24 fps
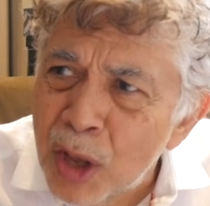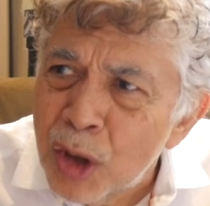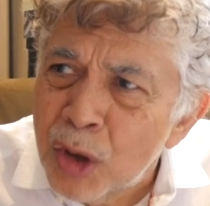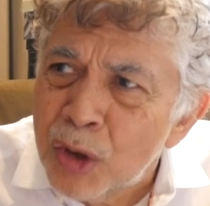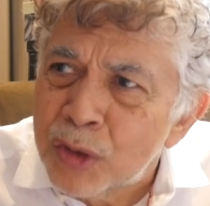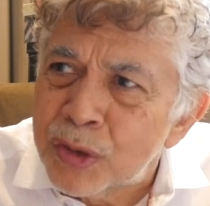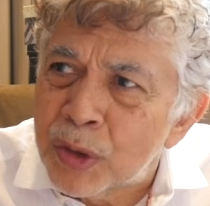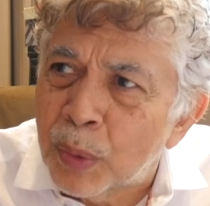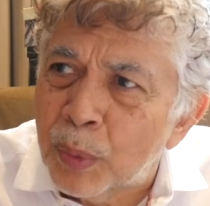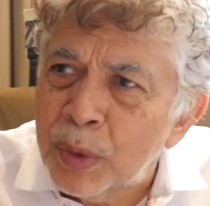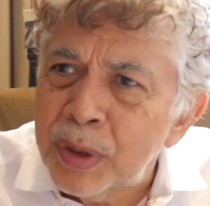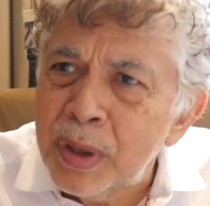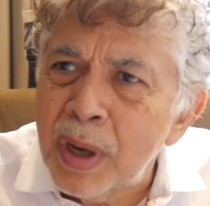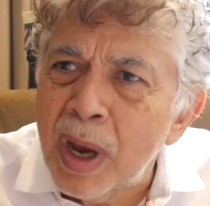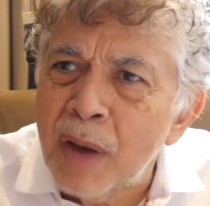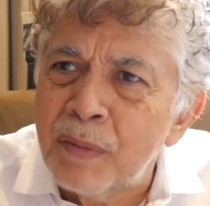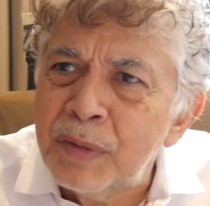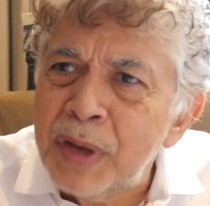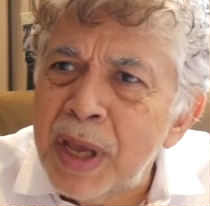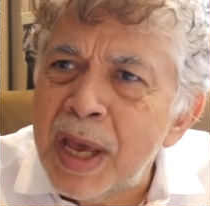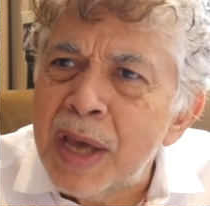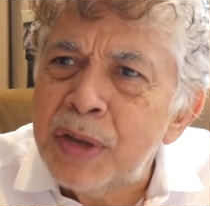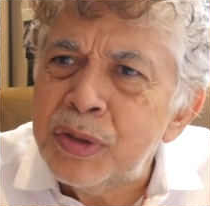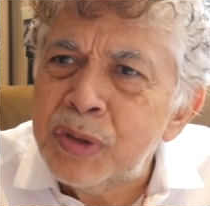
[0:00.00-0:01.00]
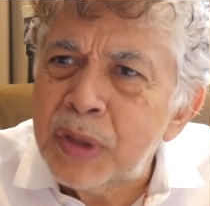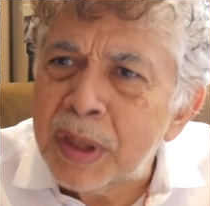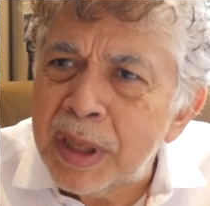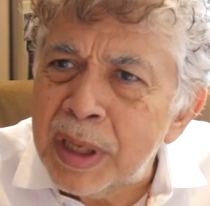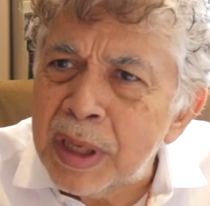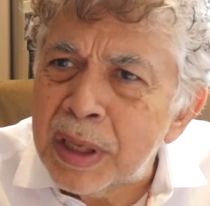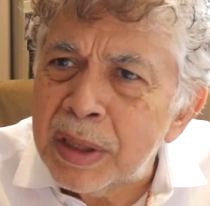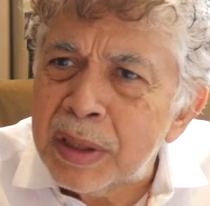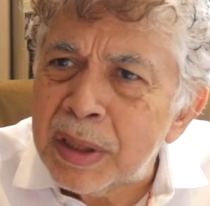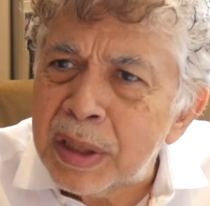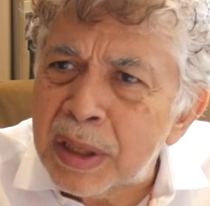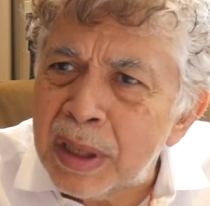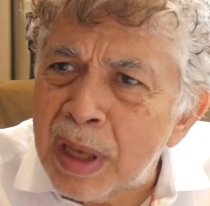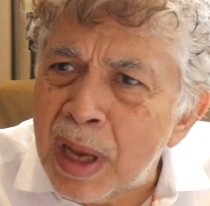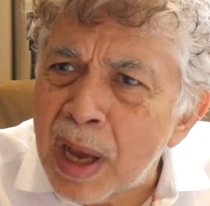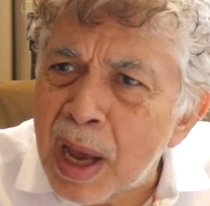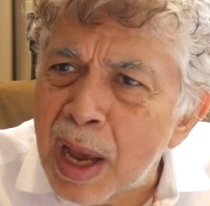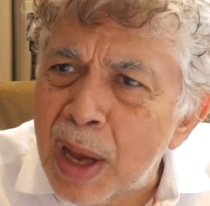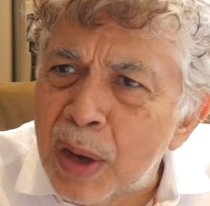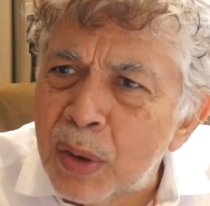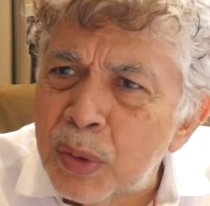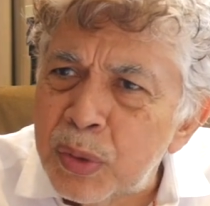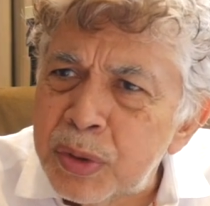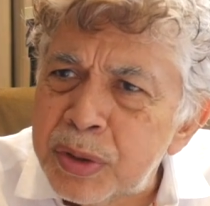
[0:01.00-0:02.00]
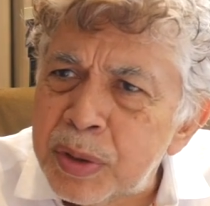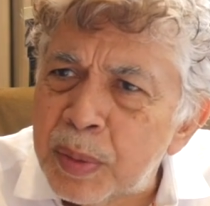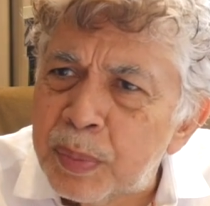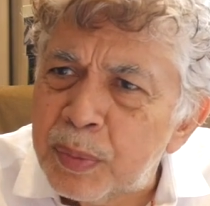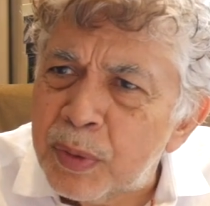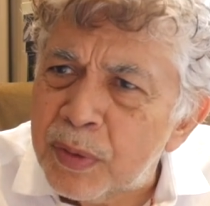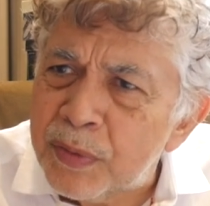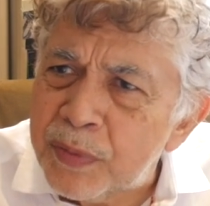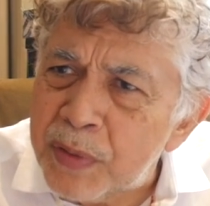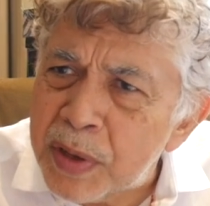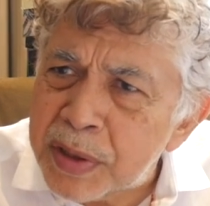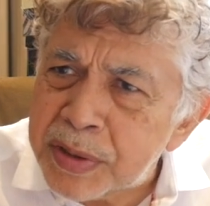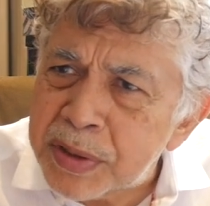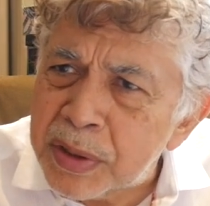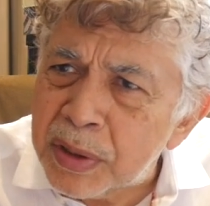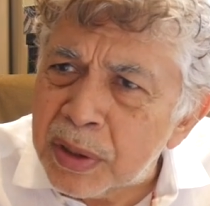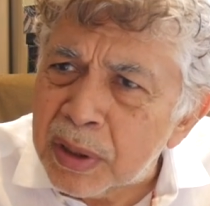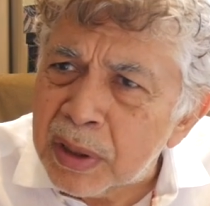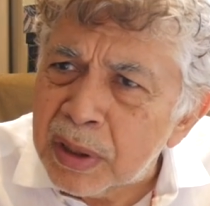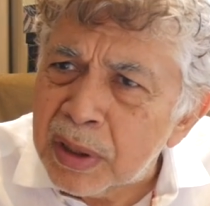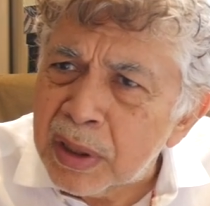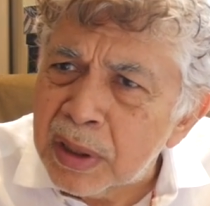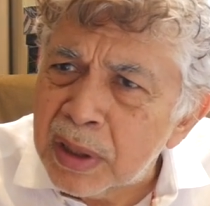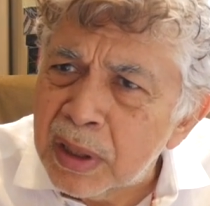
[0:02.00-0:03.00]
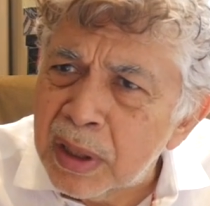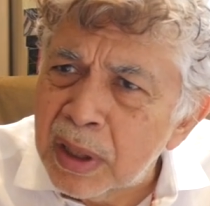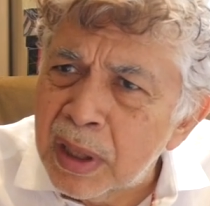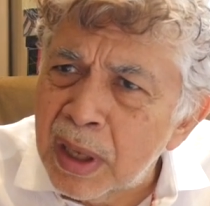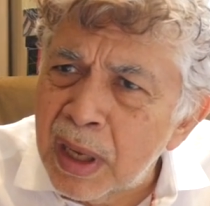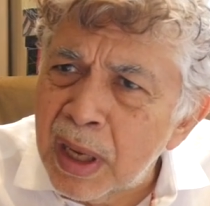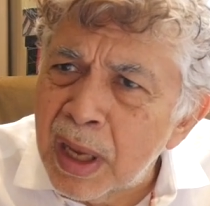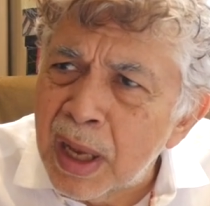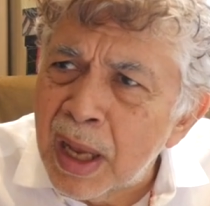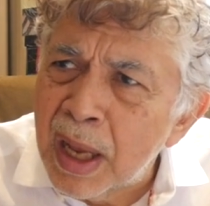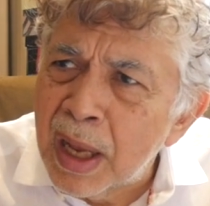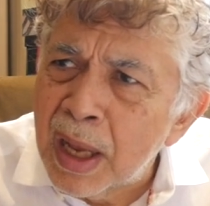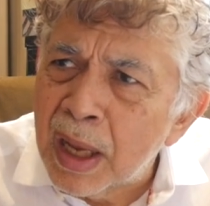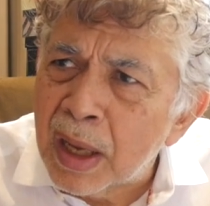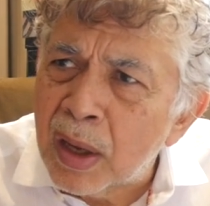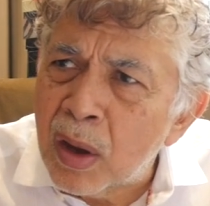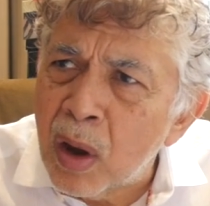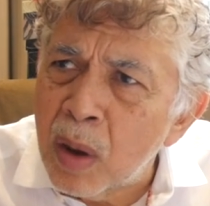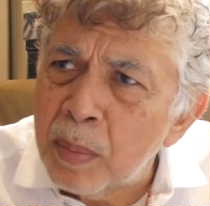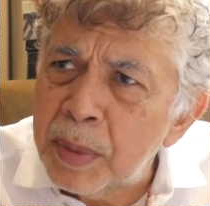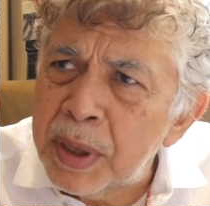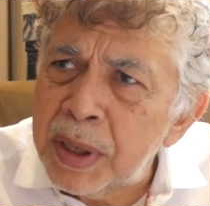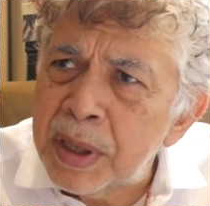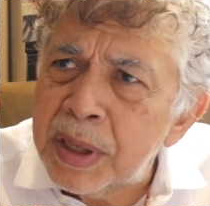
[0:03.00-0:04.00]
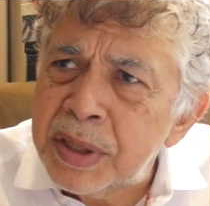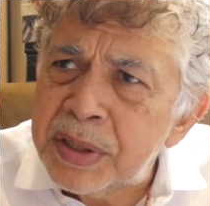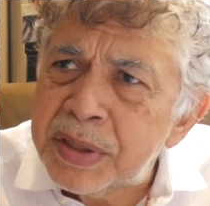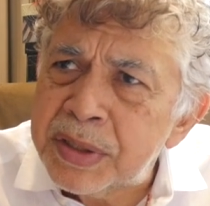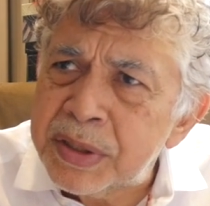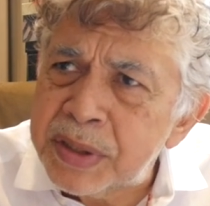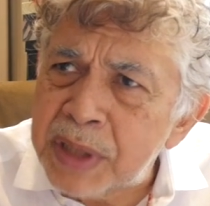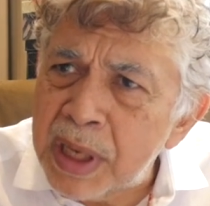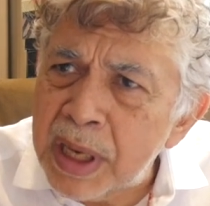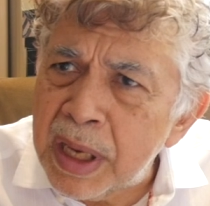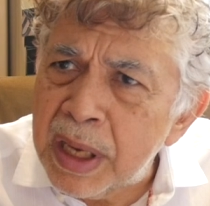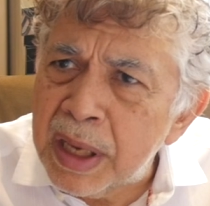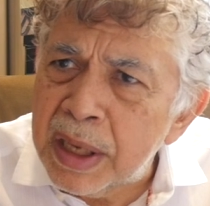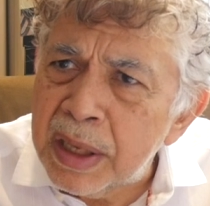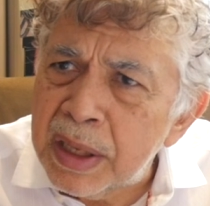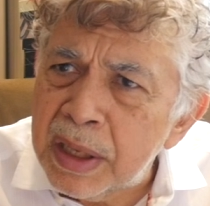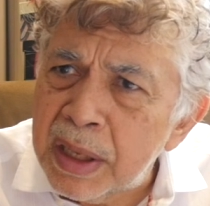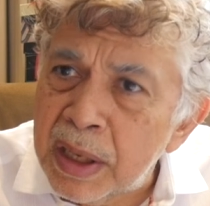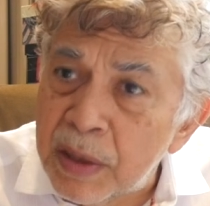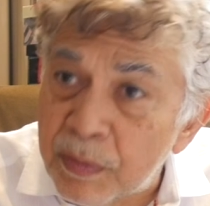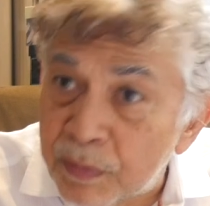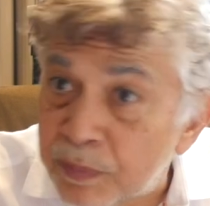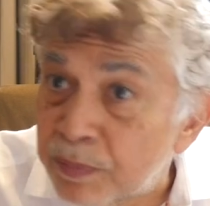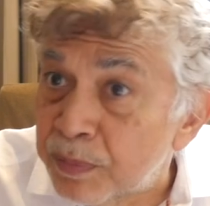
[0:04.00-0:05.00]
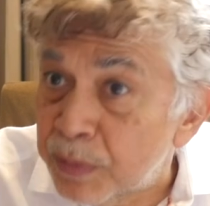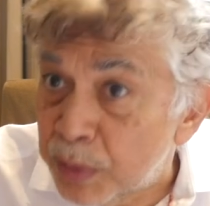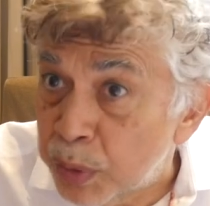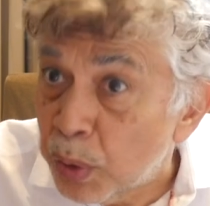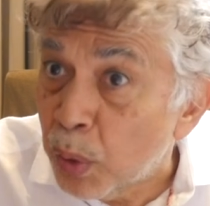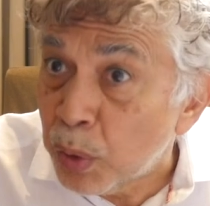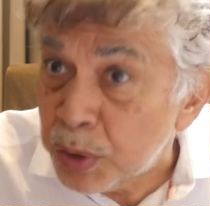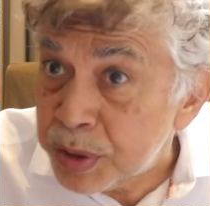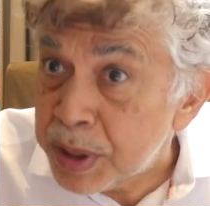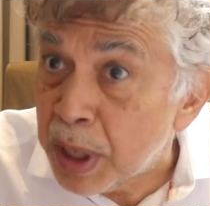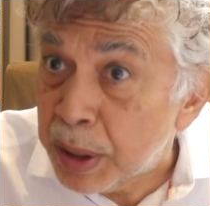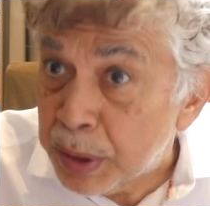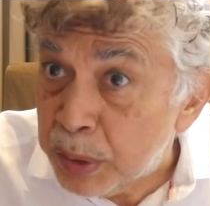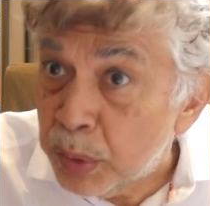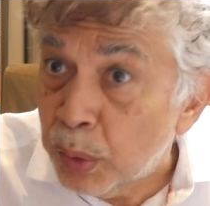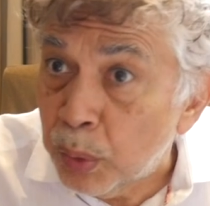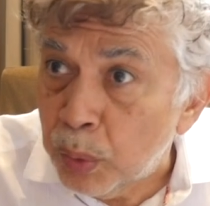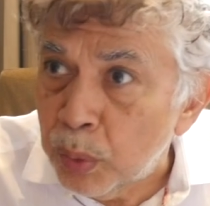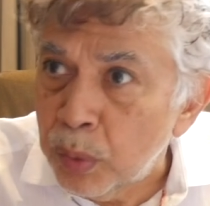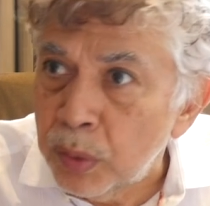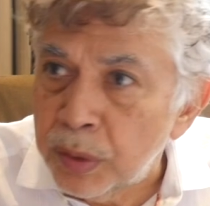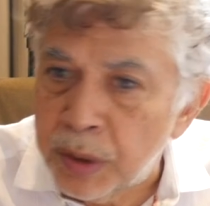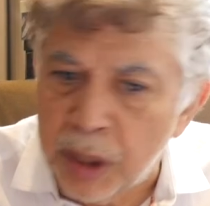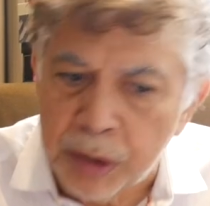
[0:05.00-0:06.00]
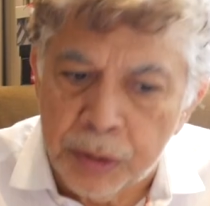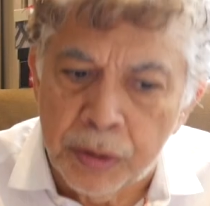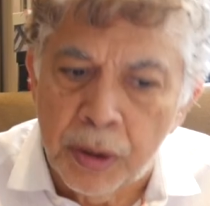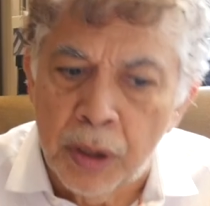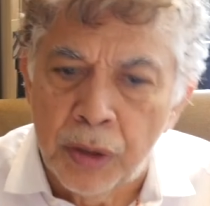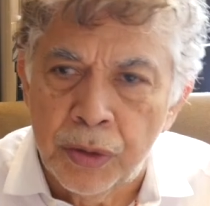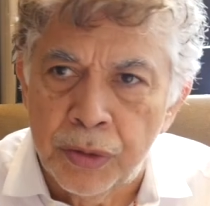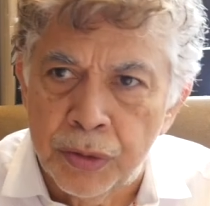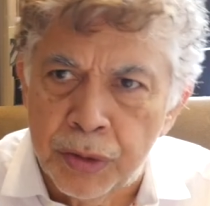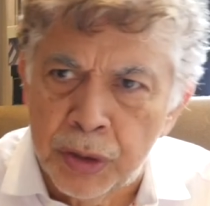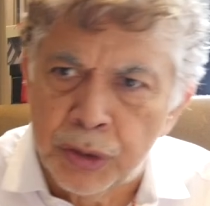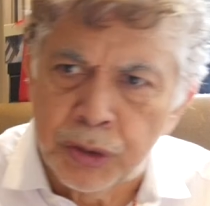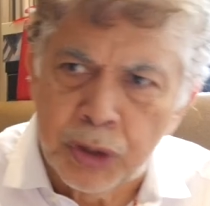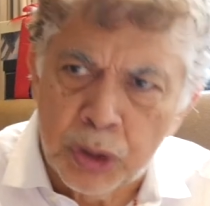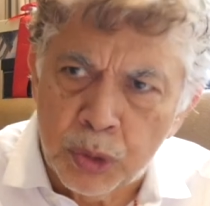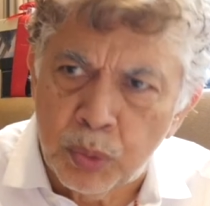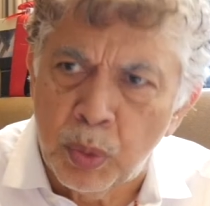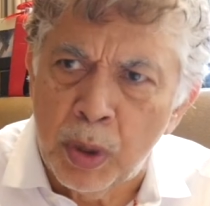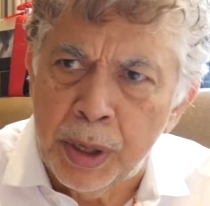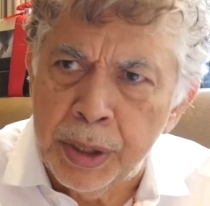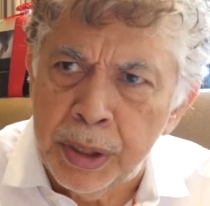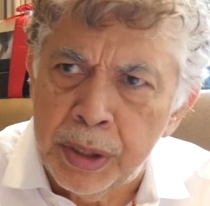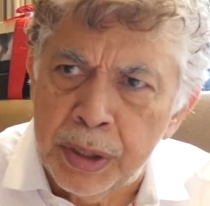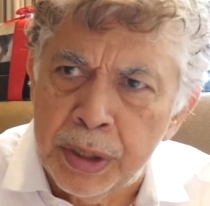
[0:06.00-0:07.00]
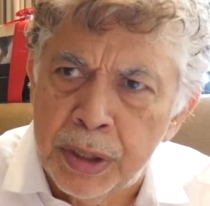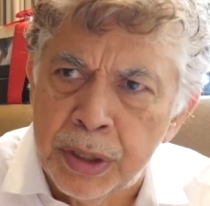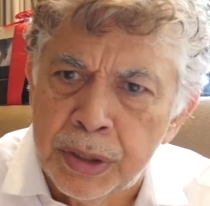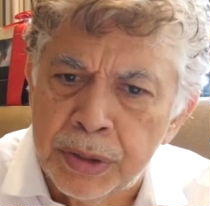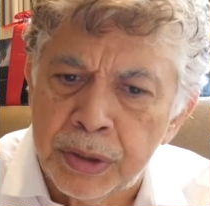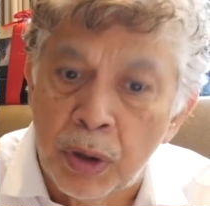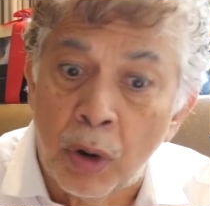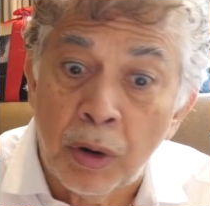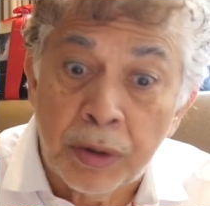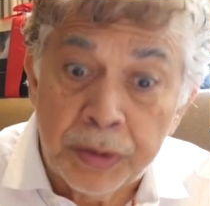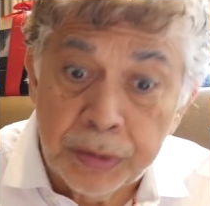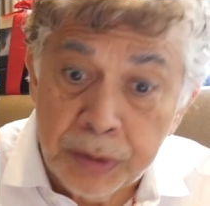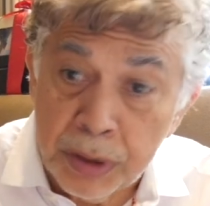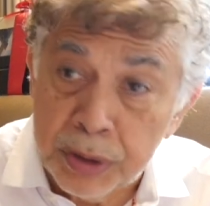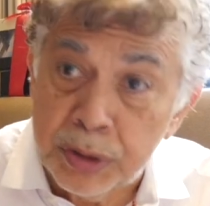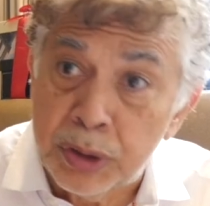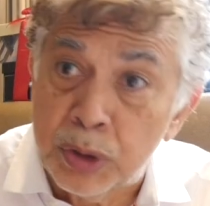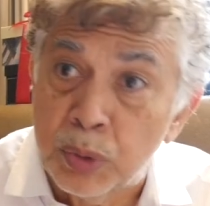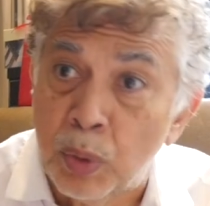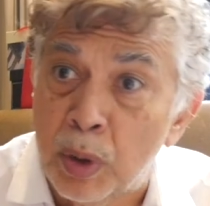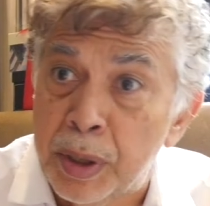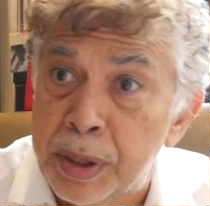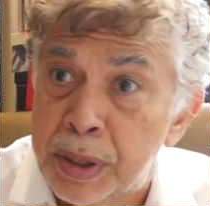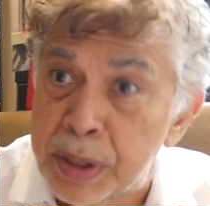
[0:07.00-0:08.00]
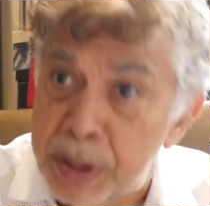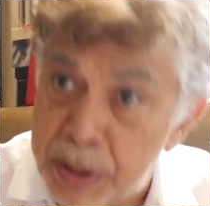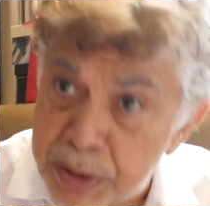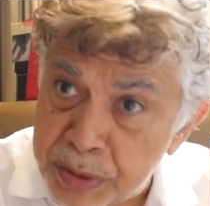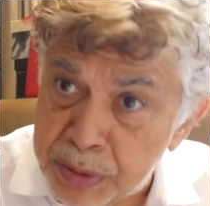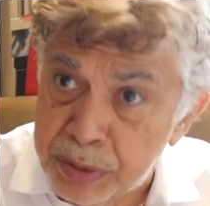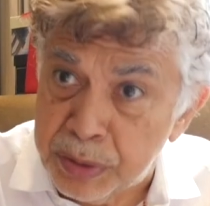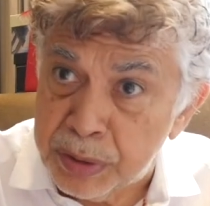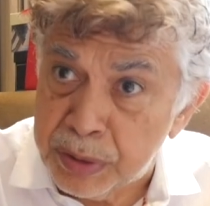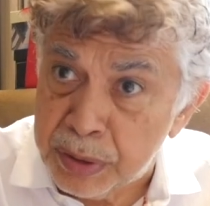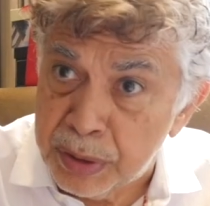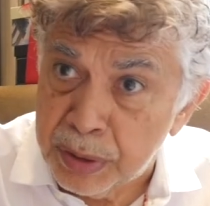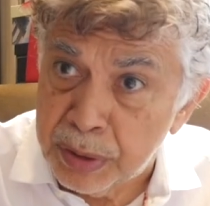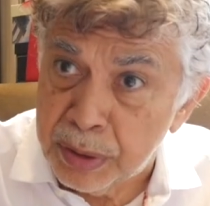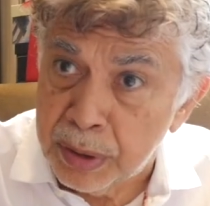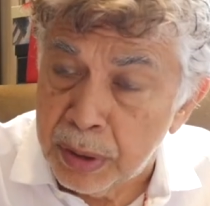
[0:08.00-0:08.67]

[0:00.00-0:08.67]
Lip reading: So when you have the educated guy who's a professor coming and saying, if those that do, that this is what it is or this is what it isn't,